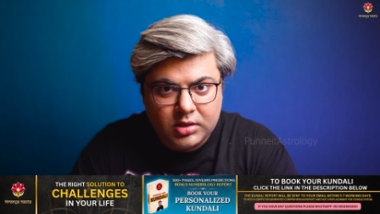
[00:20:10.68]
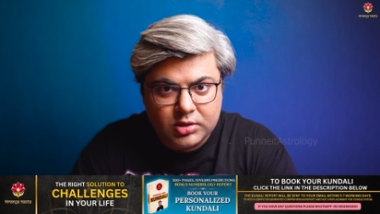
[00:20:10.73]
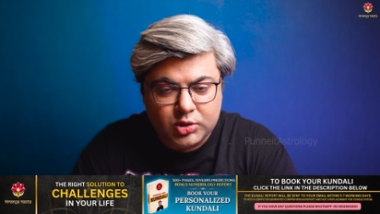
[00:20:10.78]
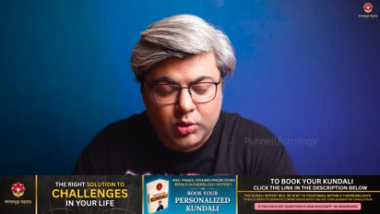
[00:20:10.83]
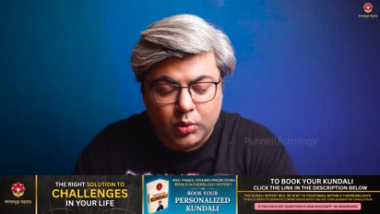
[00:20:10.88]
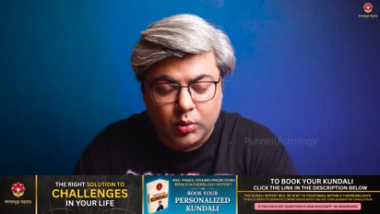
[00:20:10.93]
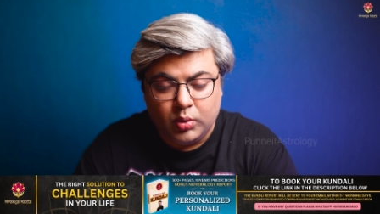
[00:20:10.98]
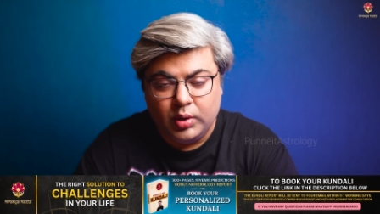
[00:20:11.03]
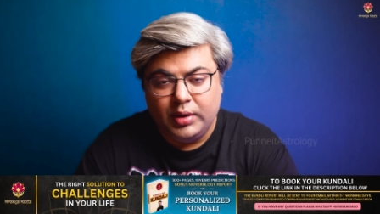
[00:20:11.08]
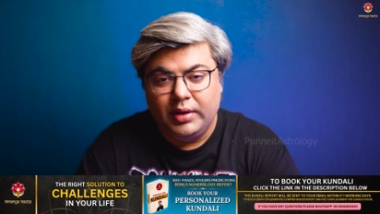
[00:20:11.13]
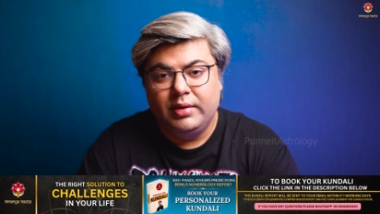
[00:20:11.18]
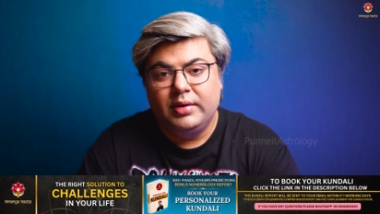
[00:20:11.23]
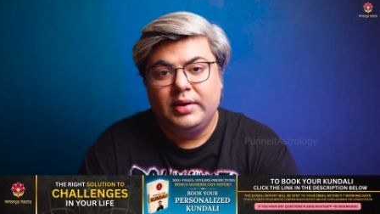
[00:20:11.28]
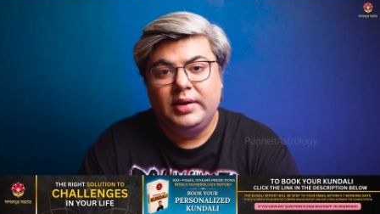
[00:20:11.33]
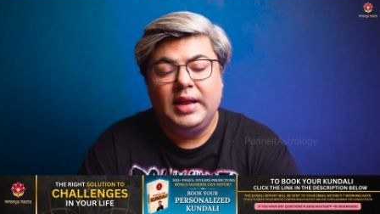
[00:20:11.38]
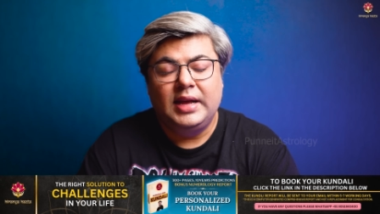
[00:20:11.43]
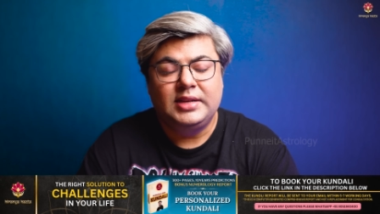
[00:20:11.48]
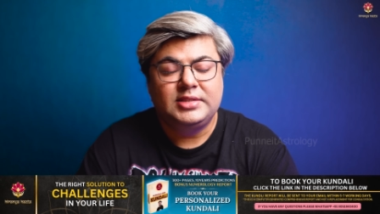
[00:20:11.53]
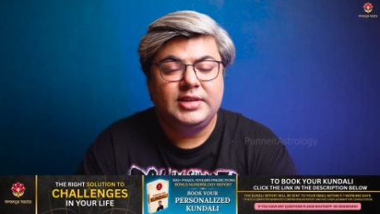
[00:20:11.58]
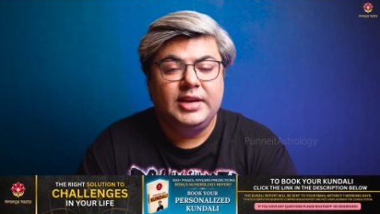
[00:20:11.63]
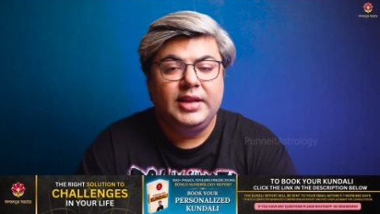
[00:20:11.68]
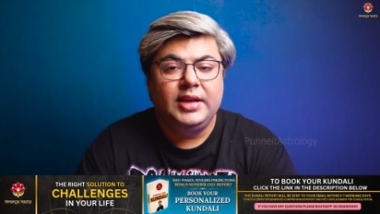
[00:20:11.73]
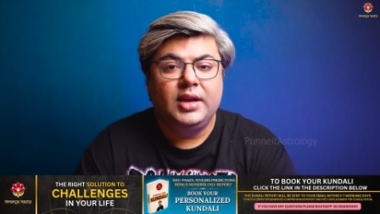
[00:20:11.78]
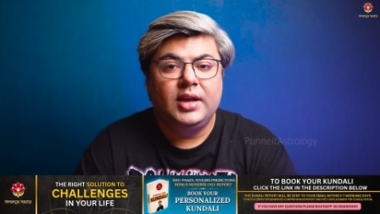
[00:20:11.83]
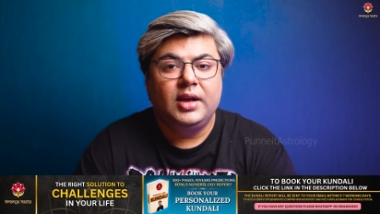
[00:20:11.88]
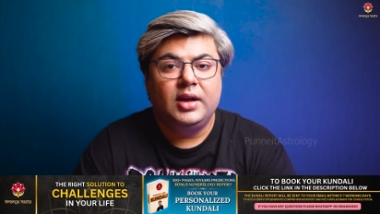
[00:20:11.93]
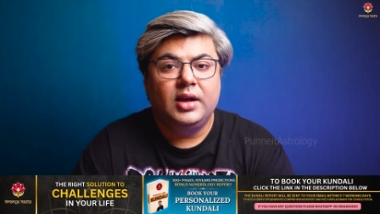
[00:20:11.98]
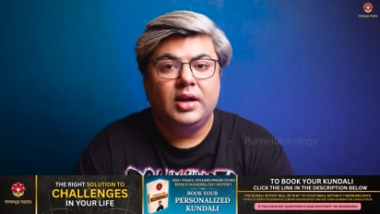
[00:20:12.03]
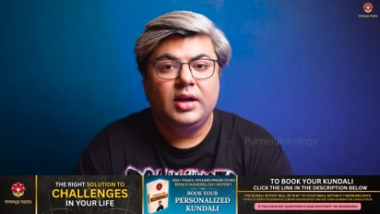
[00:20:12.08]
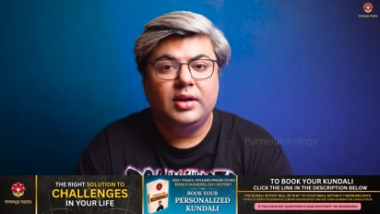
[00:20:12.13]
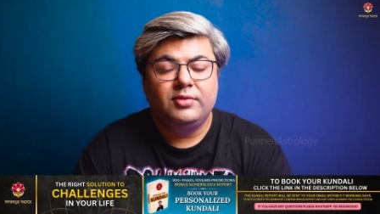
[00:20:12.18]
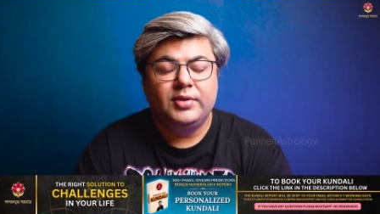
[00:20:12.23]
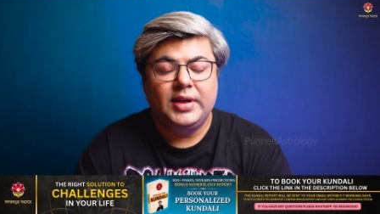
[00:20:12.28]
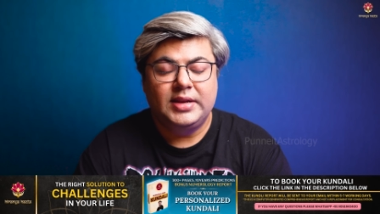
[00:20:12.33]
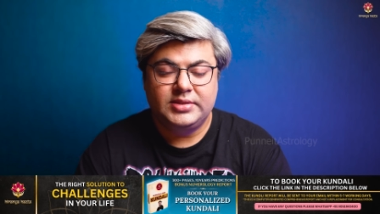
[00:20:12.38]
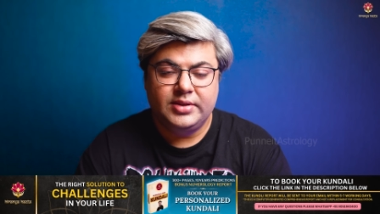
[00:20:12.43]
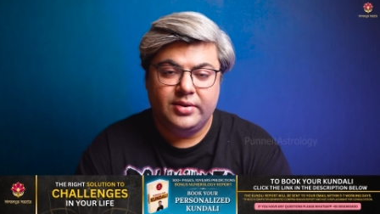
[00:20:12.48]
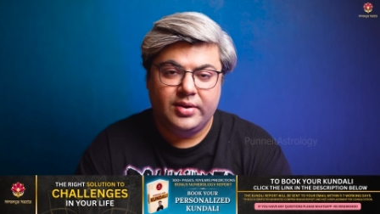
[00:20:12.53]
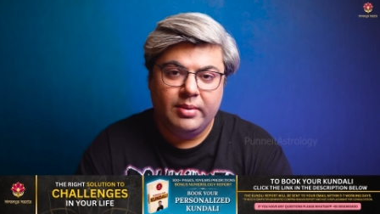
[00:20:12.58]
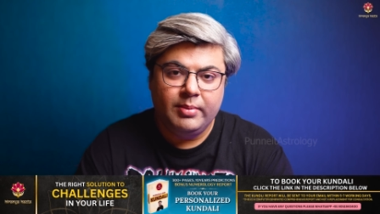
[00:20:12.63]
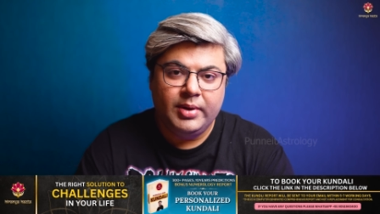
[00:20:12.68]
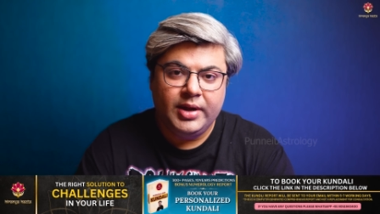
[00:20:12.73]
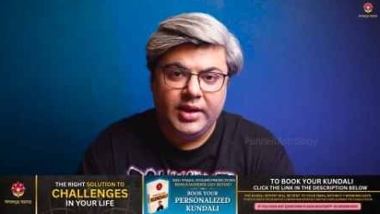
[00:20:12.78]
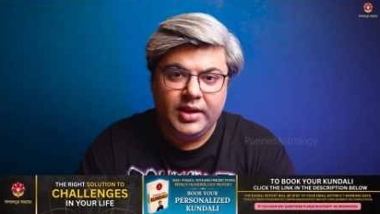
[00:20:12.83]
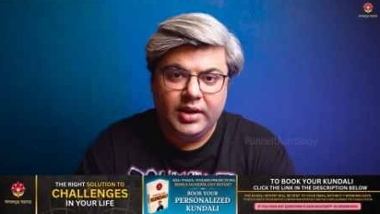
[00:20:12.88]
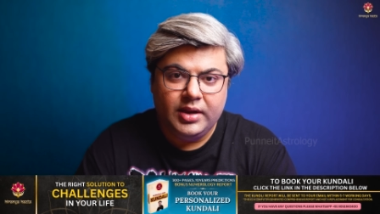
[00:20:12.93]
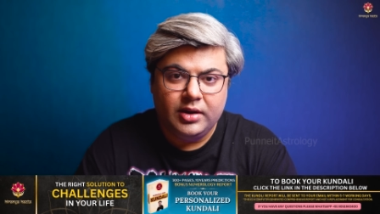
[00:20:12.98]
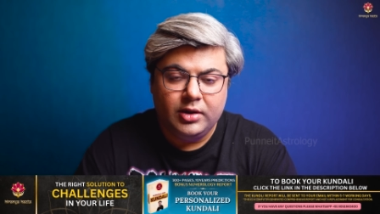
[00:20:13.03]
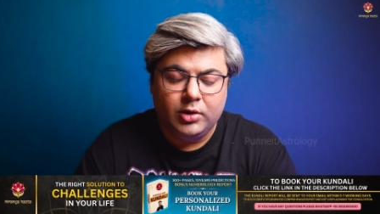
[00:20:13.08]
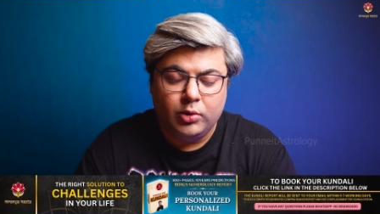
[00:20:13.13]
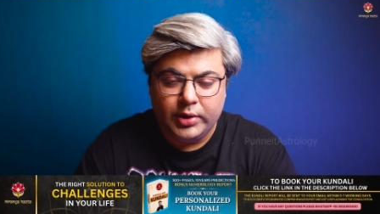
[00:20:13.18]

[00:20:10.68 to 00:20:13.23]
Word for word: So lastly, uh, as a remedy,